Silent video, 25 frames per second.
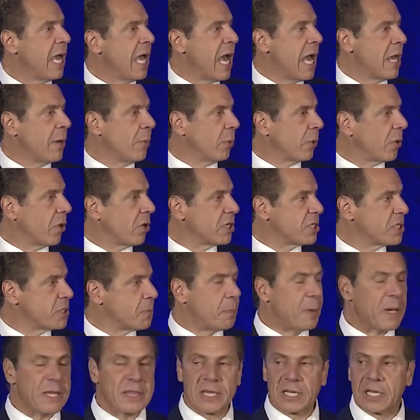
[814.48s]
And we're going to
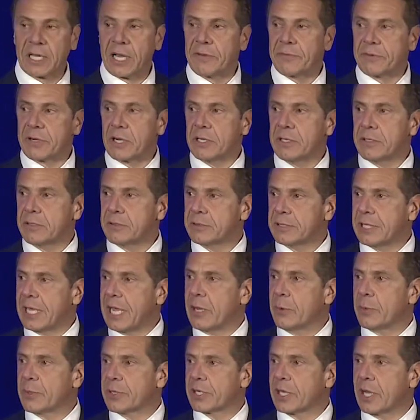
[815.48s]
spend the governor,
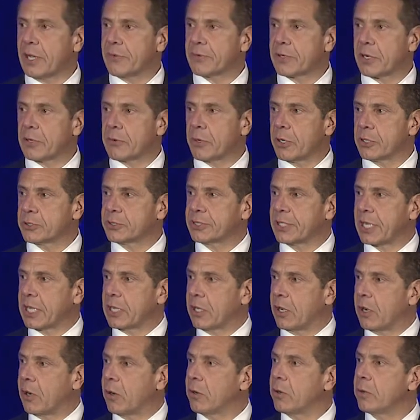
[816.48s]
day with Governor
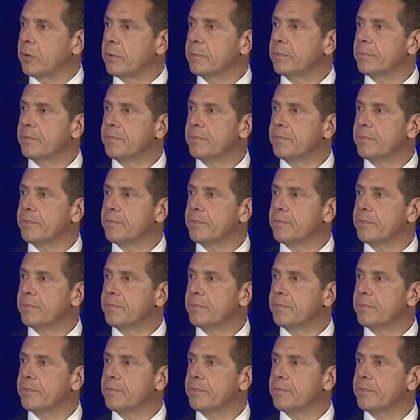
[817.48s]
Rosselló.